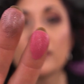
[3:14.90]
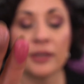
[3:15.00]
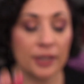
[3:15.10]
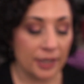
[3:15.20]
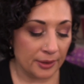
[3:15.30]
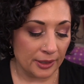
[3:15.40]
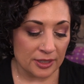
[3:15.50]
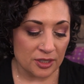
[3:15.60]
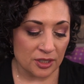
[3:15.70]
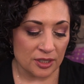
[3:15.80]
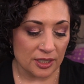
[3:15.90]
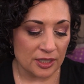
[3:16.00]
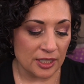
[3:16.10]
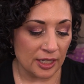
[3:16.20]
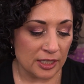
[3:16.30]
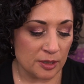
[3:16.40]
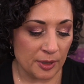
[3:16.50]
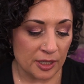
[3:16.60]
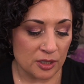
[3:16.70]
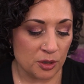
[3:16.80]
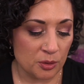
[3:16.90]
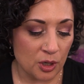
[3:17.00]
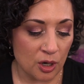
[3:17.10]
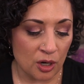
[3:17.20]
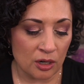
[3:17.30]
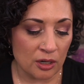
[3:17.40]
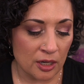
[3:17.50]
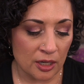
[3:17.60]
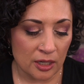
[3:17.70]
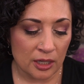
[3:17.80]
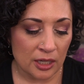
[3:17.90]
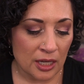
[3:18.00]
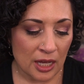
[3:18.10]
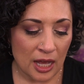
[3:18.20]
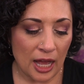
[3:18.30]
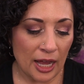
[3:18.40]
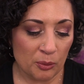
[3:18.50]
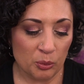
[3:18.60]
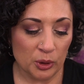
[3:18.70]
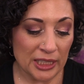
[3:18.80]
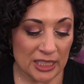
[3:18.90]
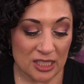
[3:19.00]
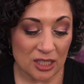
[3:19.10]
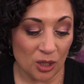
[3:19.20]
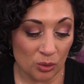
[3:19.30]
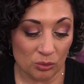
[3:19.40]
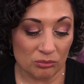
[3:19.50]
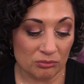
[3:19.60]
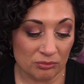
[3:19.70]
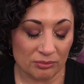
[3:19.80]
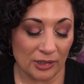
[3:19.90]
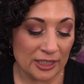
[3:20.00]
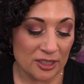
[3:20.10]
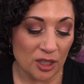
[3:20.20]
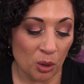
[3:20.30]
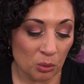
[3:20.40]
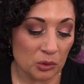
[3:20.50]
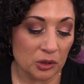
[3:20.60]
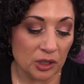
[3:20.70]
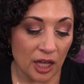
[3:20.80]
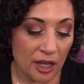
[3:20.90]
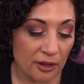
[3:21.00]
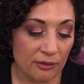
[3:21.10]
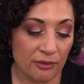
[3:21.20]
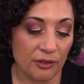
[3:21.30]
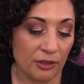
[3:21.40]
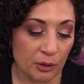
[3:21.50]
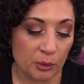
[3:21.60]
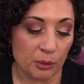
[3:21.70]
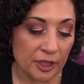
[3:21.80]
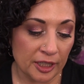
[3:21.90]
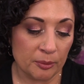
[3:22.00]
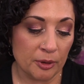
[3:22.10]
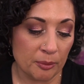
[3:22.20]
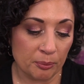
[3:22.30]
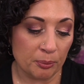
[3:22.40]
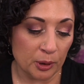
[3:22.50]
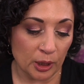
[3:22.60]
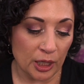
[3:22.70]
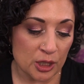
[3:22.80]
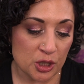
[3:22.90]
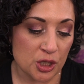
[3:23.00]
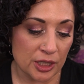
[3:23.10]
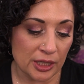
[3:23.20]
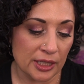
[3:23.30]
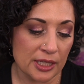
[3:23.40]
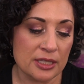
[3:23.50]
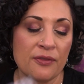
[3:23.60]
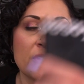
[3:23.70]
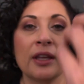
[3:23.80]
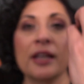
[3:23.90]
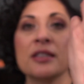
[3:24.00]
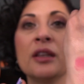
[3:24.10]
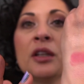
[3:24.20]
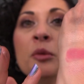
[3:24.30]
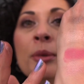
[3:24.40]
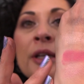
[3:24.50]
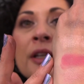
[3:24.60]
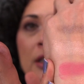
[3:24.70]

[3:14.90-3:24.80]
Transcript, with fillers: yeah, it's getting to be too dark. I really don't love the cream blush in this. I feel like it's a little bit